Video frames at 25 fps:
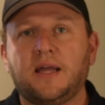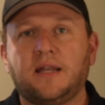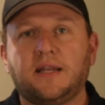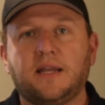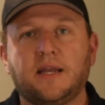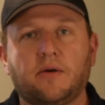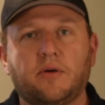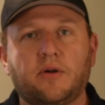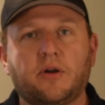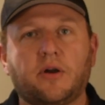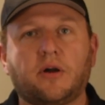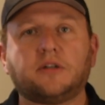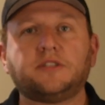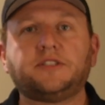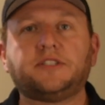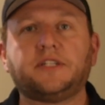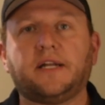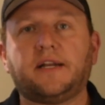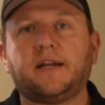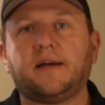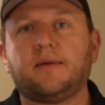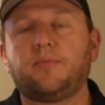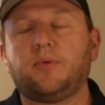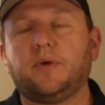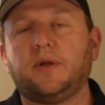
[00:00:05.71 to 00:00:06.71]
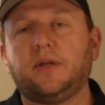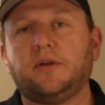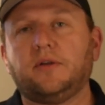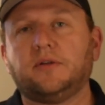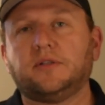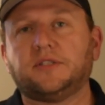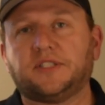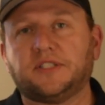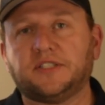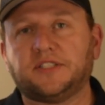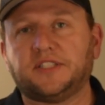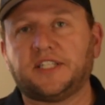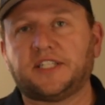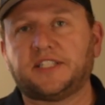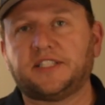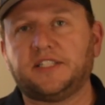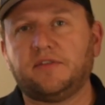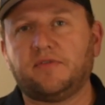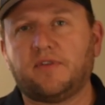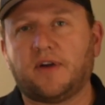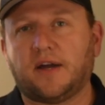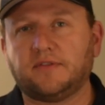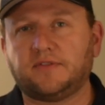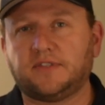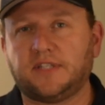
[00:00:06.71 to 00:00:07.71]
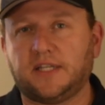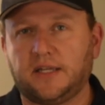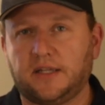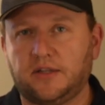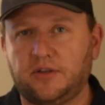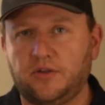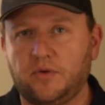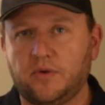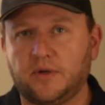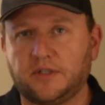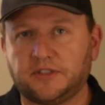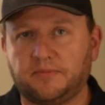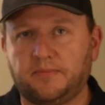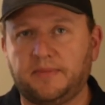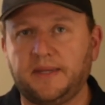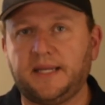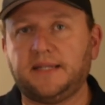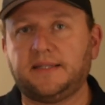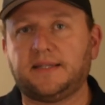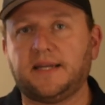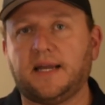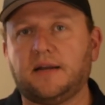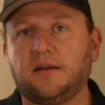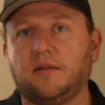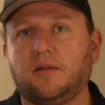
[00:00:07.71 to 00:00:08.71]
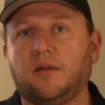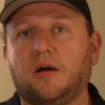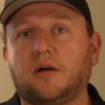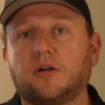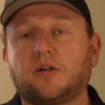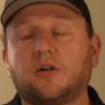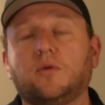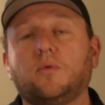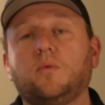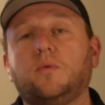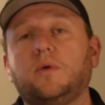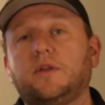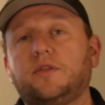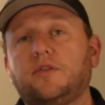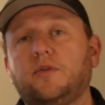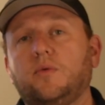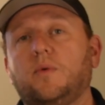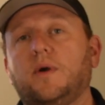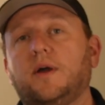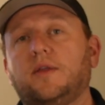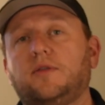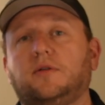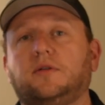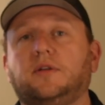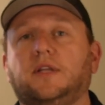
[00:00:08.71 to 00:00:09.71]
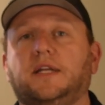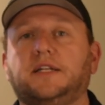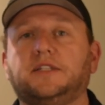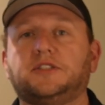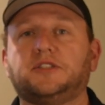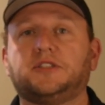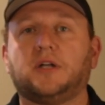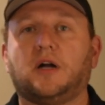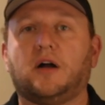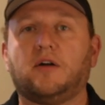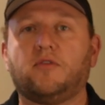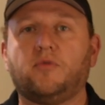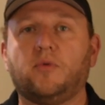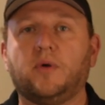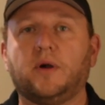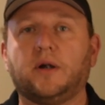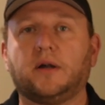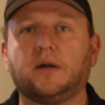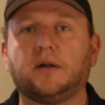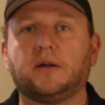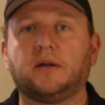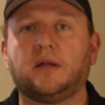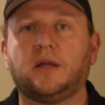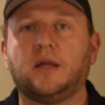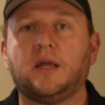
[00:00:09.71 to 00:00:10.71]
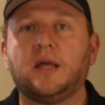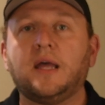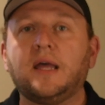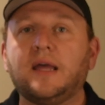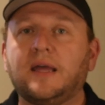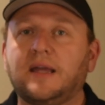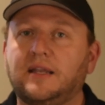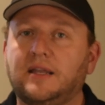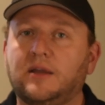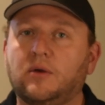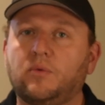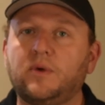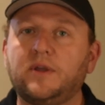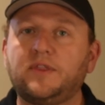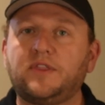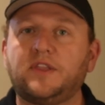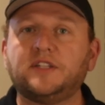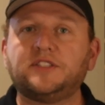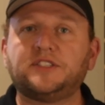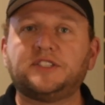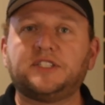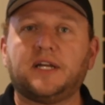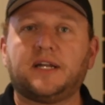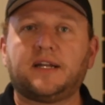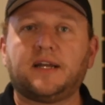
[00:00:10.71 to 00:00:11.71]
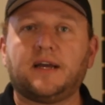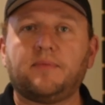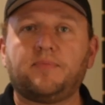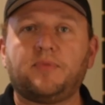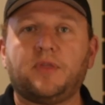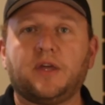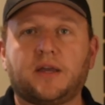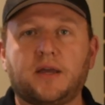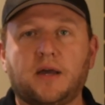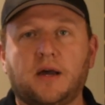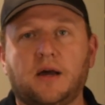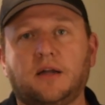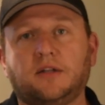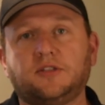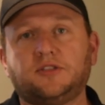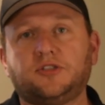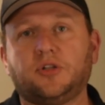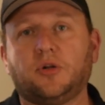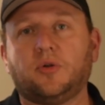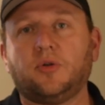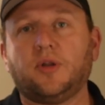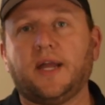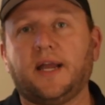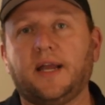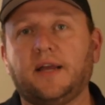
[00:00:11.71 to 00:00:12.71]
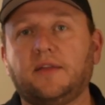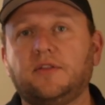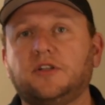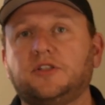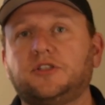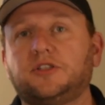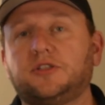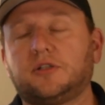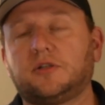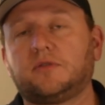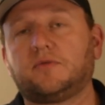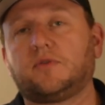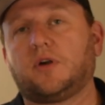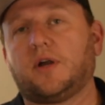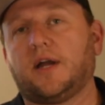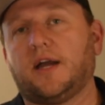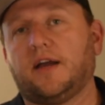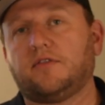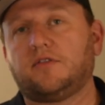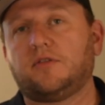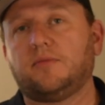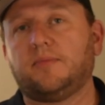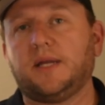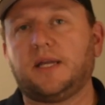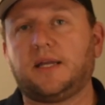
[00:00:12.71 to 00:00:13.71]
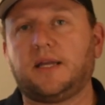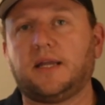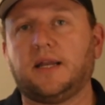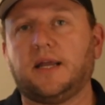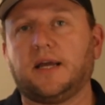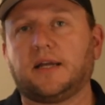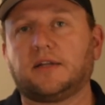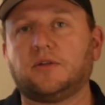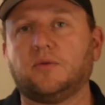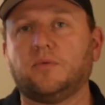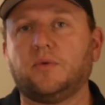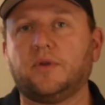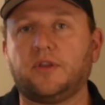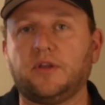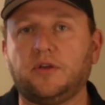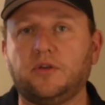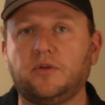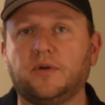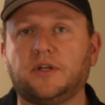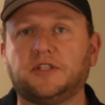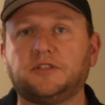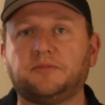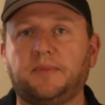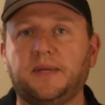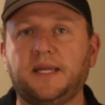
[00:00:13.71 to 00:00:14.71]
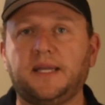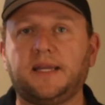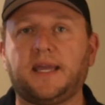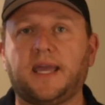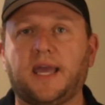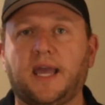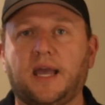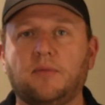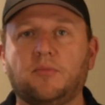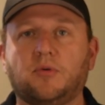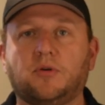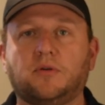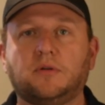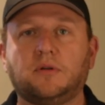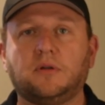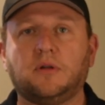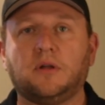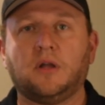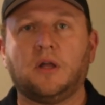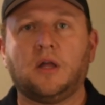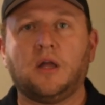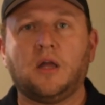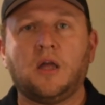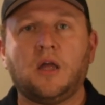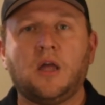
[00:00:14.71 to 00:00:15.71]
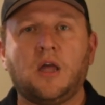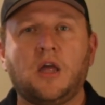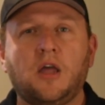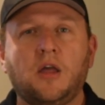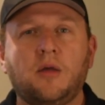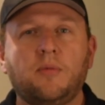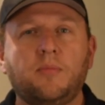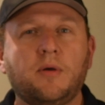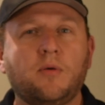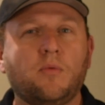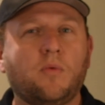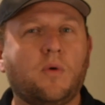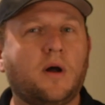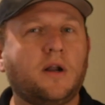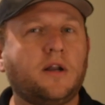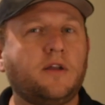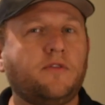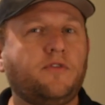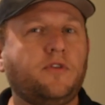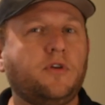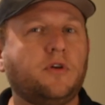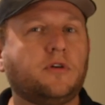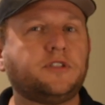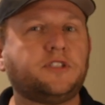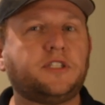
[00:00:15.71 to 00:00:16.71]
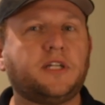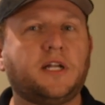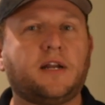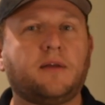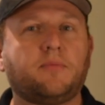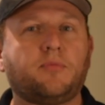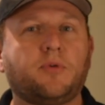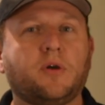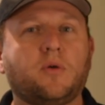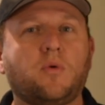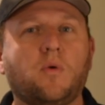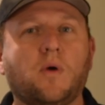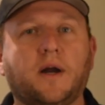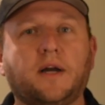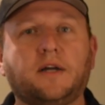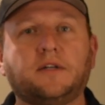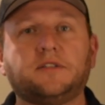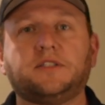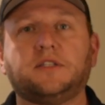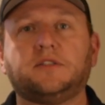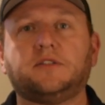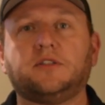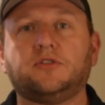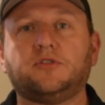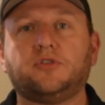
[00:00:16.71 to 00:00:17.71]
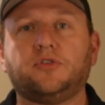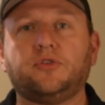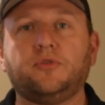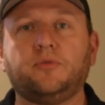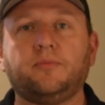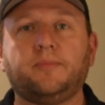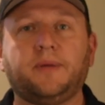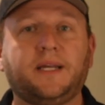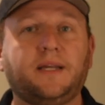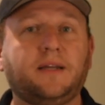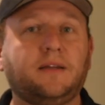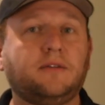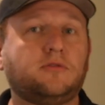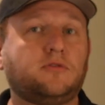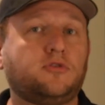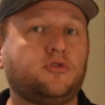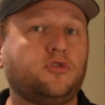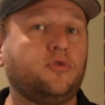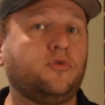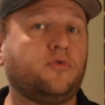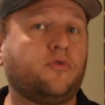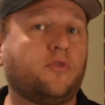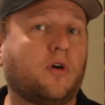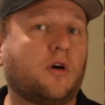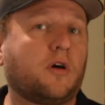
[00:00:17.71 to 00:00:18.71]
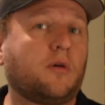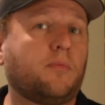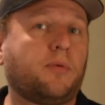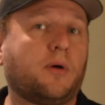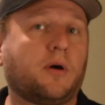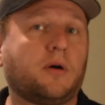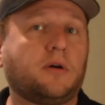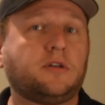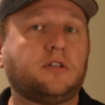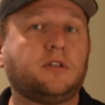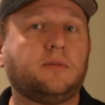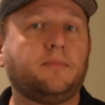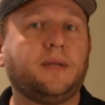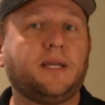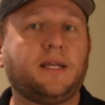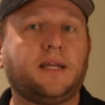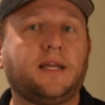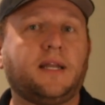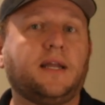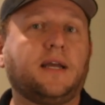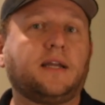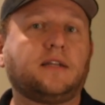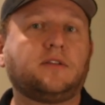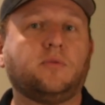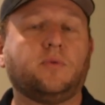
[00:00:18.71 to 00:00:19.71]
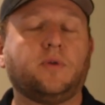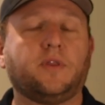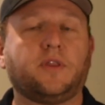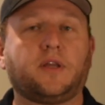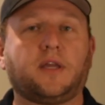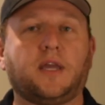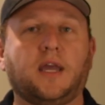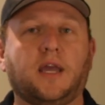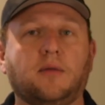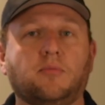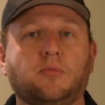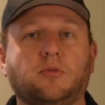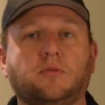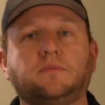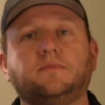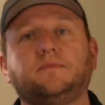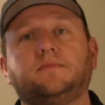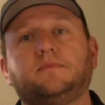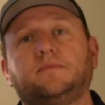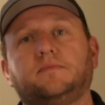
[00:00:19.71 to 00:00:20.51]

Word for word: Now in our setup, we use the 6510 USB data logger with the WeatherLink software. Now with this setup, the console and the server have to be connected with a USB cable. But what if your setup requires that the two be too far apart to be connected with a cable?